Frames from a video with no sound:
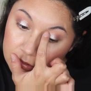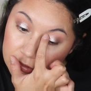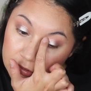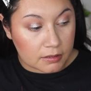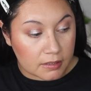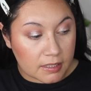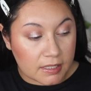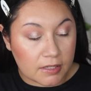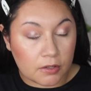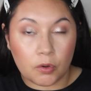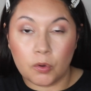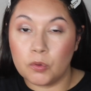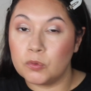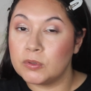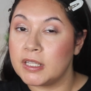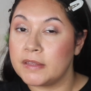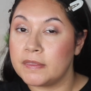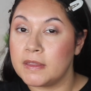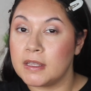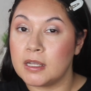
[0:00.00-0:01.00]
The
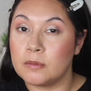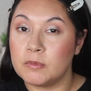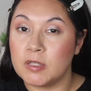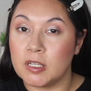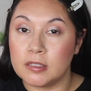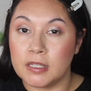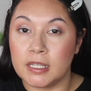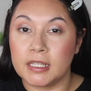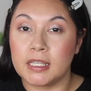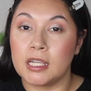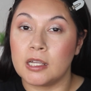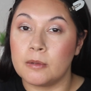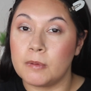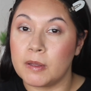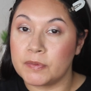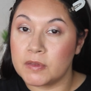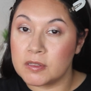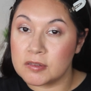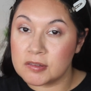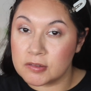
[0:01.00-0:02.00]
only thing I'm not liking
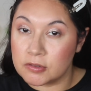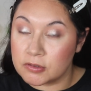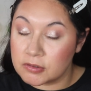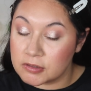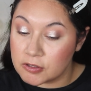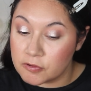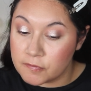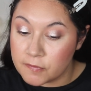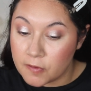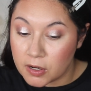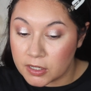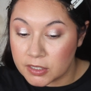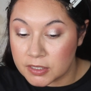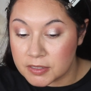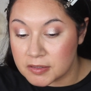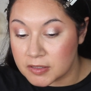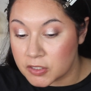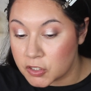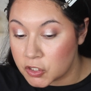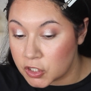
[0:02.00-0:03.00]
about this look so far
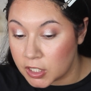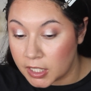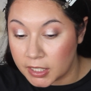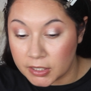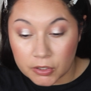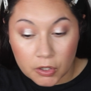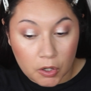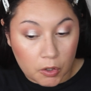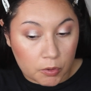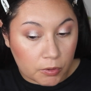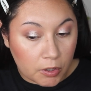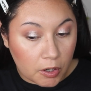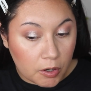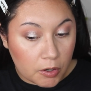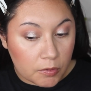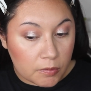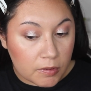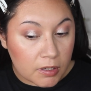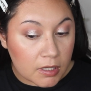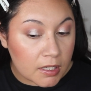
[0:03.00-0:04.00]
is the shade
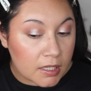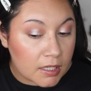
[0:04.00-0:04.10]
Cocoa.